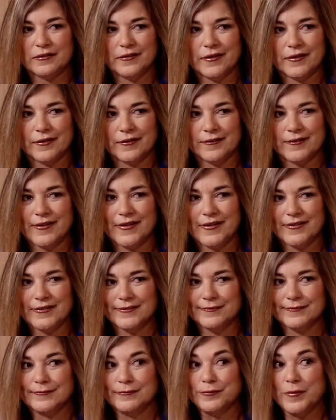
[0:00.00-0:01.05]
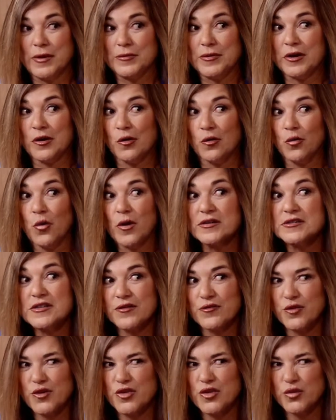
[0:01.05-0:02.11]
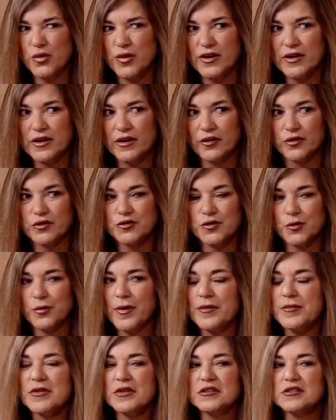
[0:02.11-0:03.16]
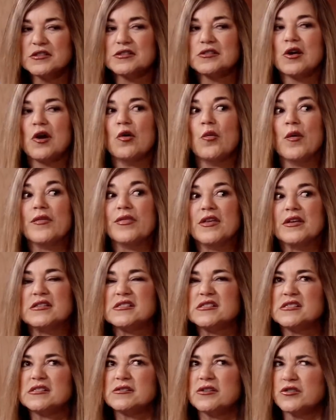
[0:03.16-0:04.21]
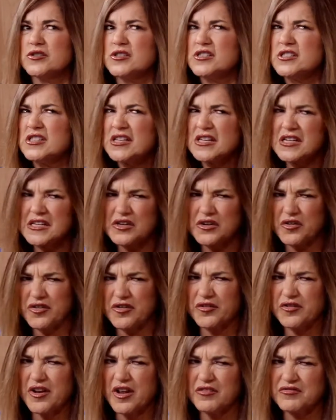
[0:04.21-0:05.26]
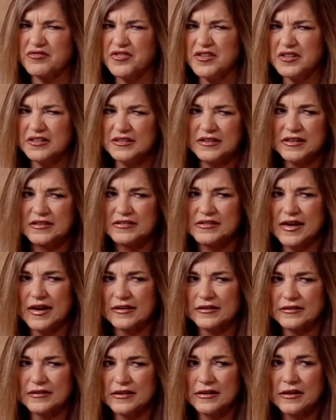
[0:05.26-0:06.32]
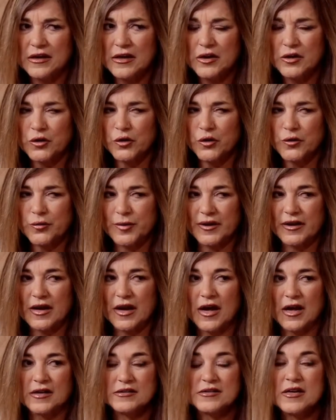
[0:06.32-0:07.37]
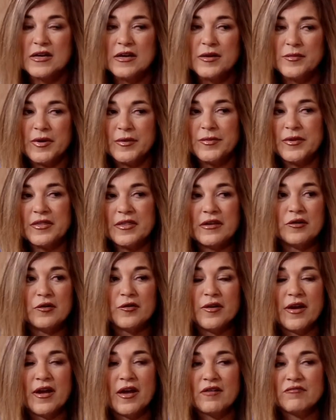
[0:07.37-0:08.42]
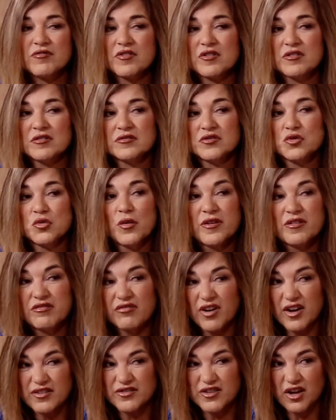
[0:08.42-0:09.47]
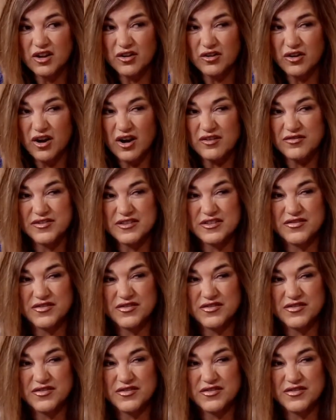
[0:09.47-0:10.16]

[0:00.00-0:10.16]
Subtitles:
You know, they maybe go once every 3 years, or maybe they just go when they're sick or they're not feeling exactly good because maybe they don't have the $25 office